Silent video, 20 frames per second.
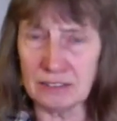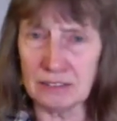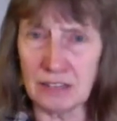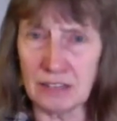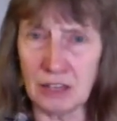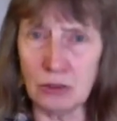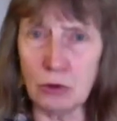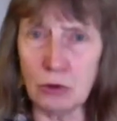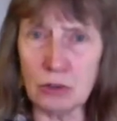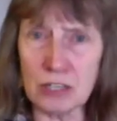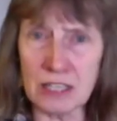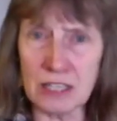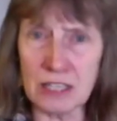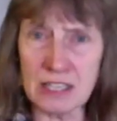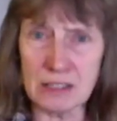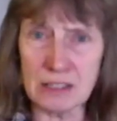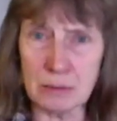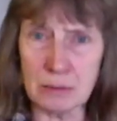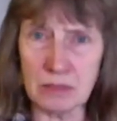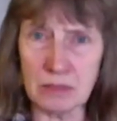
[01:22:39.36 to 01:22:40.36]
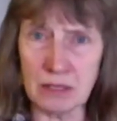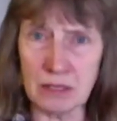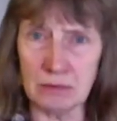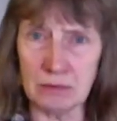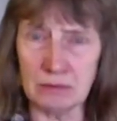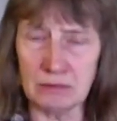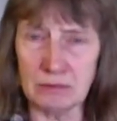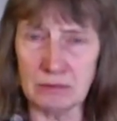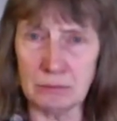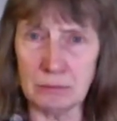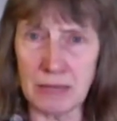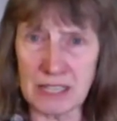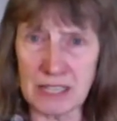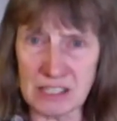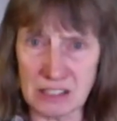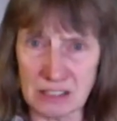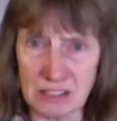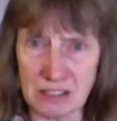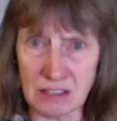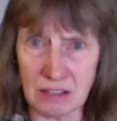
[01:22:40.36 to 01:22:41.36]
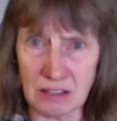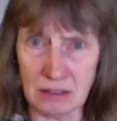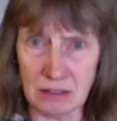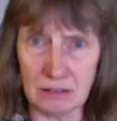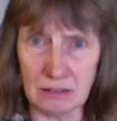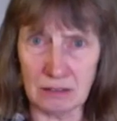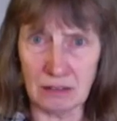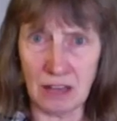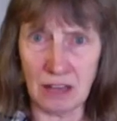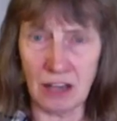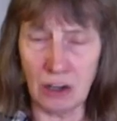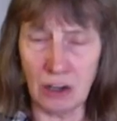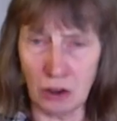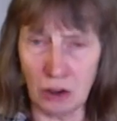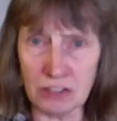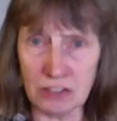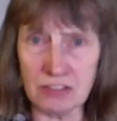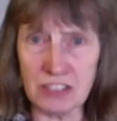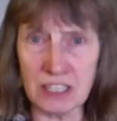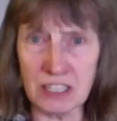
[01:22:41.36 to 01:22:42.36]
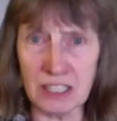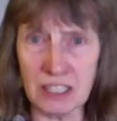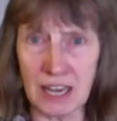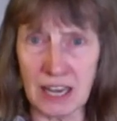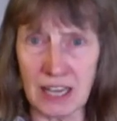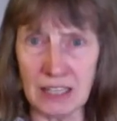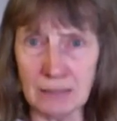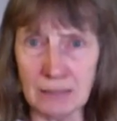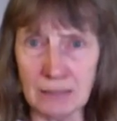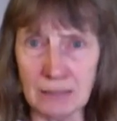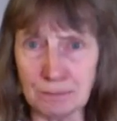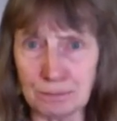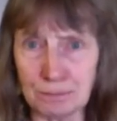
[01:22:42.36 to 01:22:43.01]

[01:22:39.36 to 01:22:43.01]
an organism that makes a lot of DNA